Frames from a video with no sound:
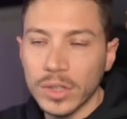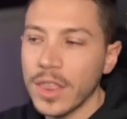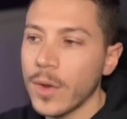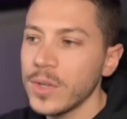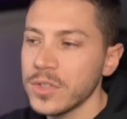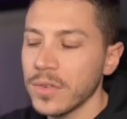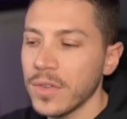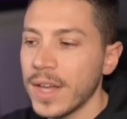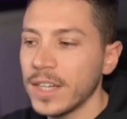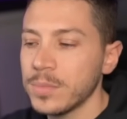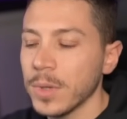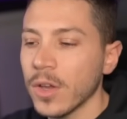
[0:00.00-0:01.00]
And the reason for that
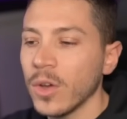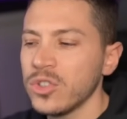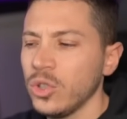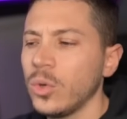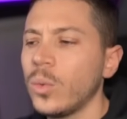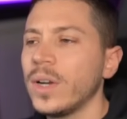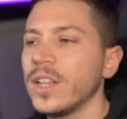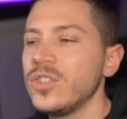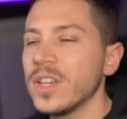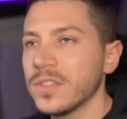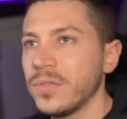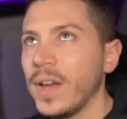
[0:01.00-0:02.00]
is because you don't want to
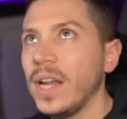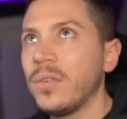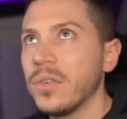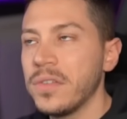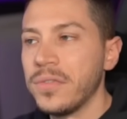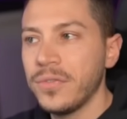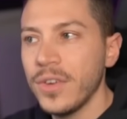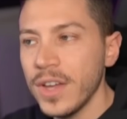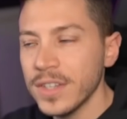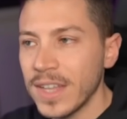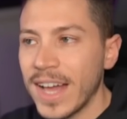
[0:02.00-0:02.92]
just fail for the first